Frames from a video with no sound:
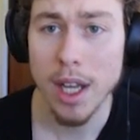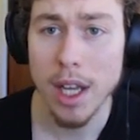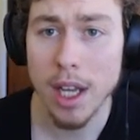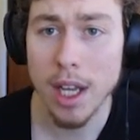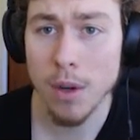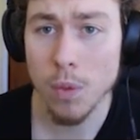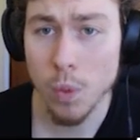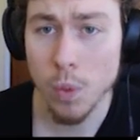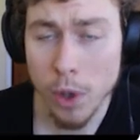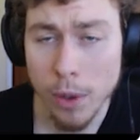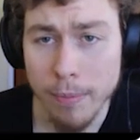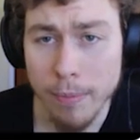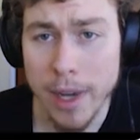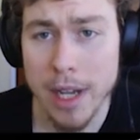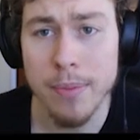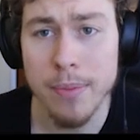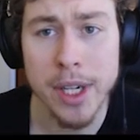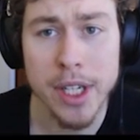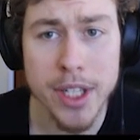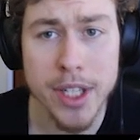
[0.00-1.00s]
it wouldn't
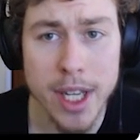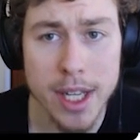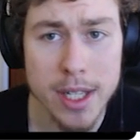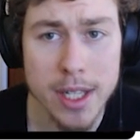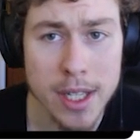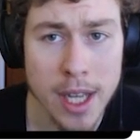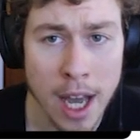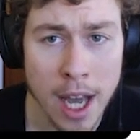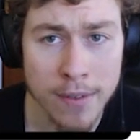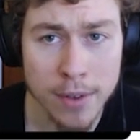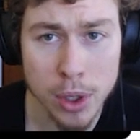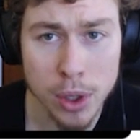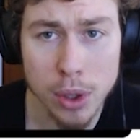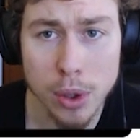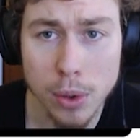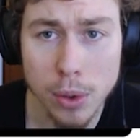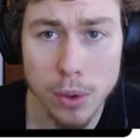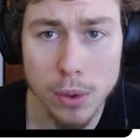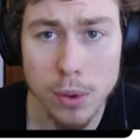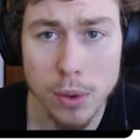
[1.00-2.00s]
make much sense to have a
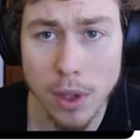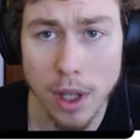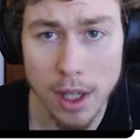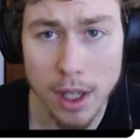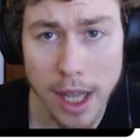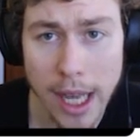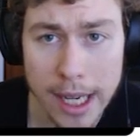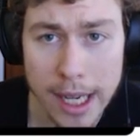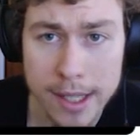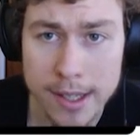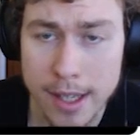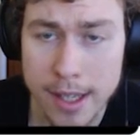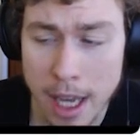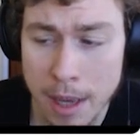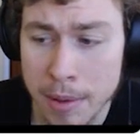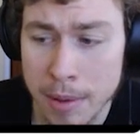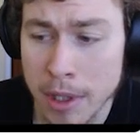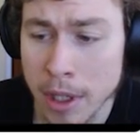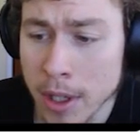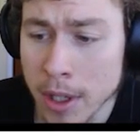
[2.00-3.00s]
tool like
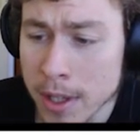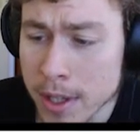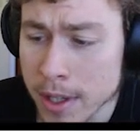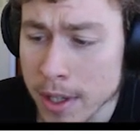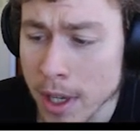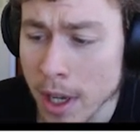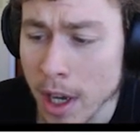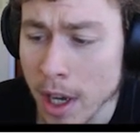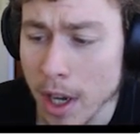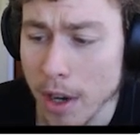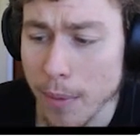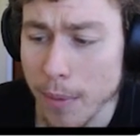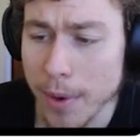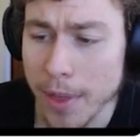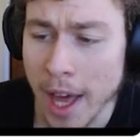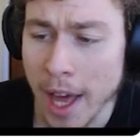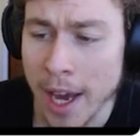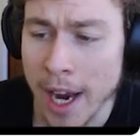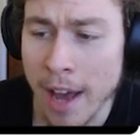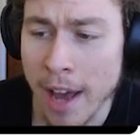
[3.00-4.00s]
Schimatos
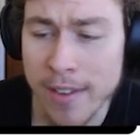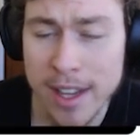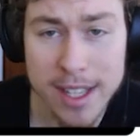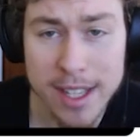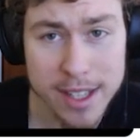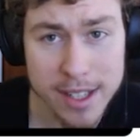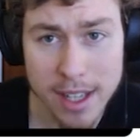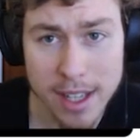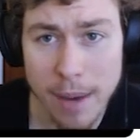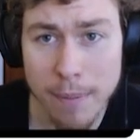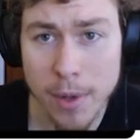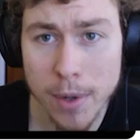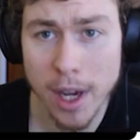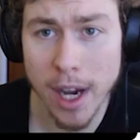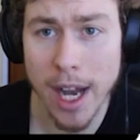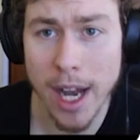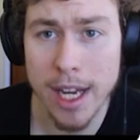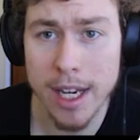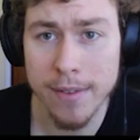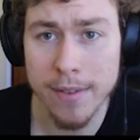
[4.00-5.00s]
without having some
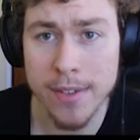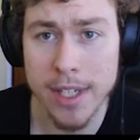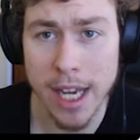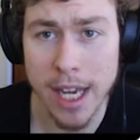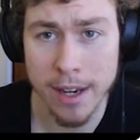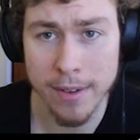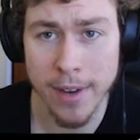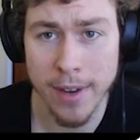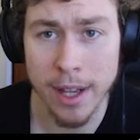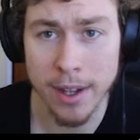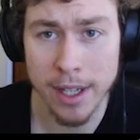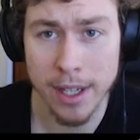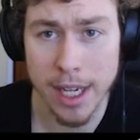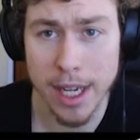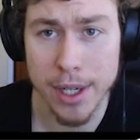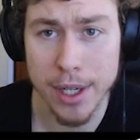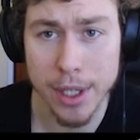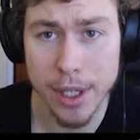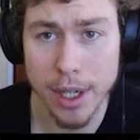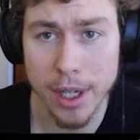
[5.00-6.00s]
kind of data
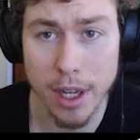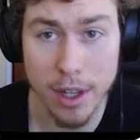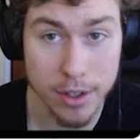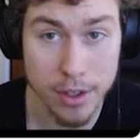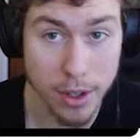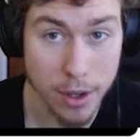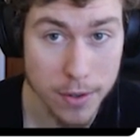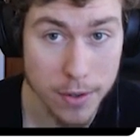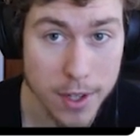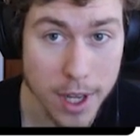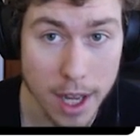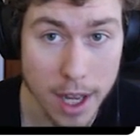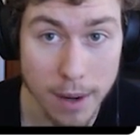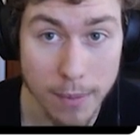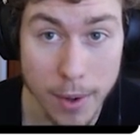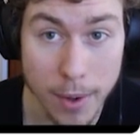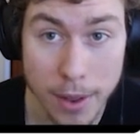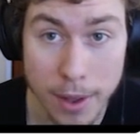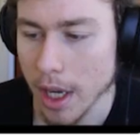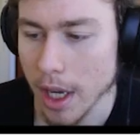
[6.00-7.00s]
validation associated
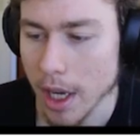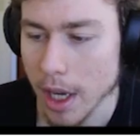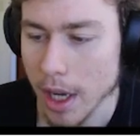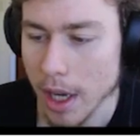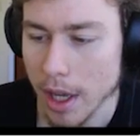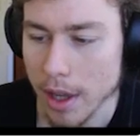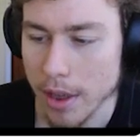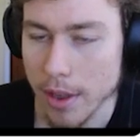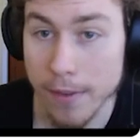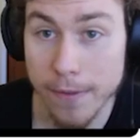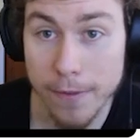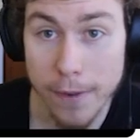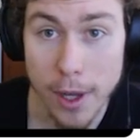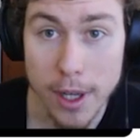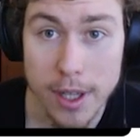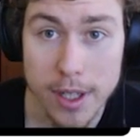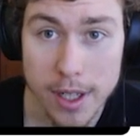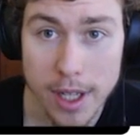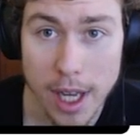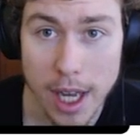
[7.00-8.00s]
with it. The
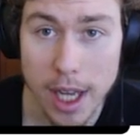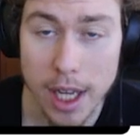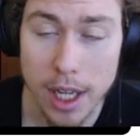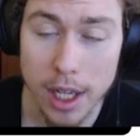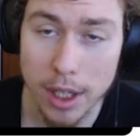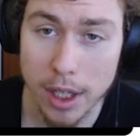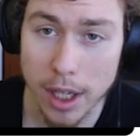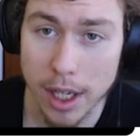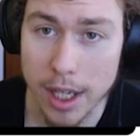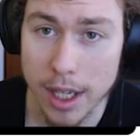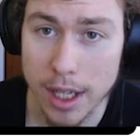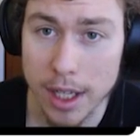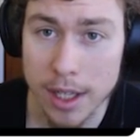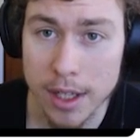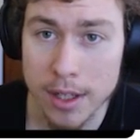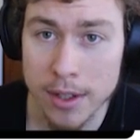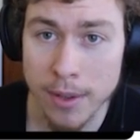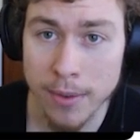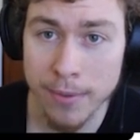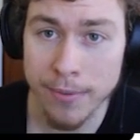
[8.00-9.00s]
first stage
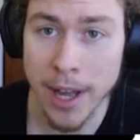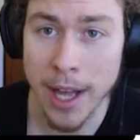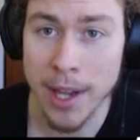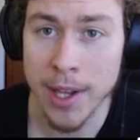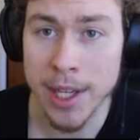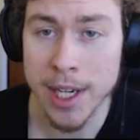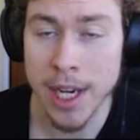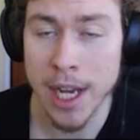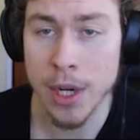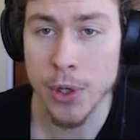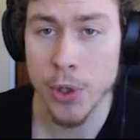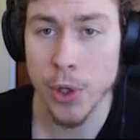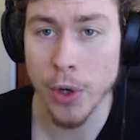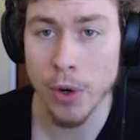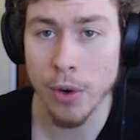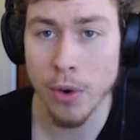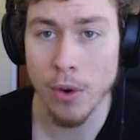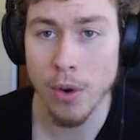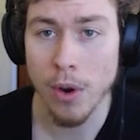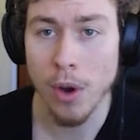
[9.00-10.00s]
is
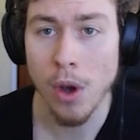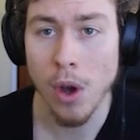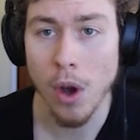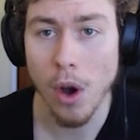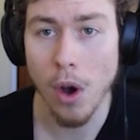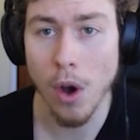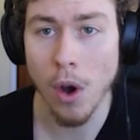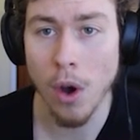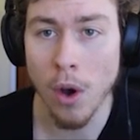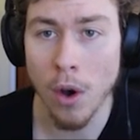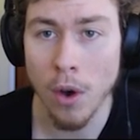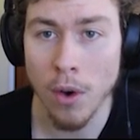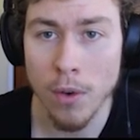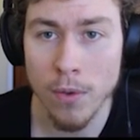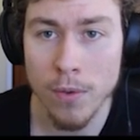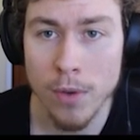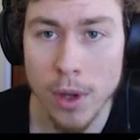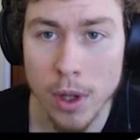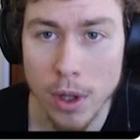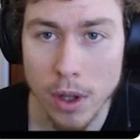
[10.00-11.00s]
validation of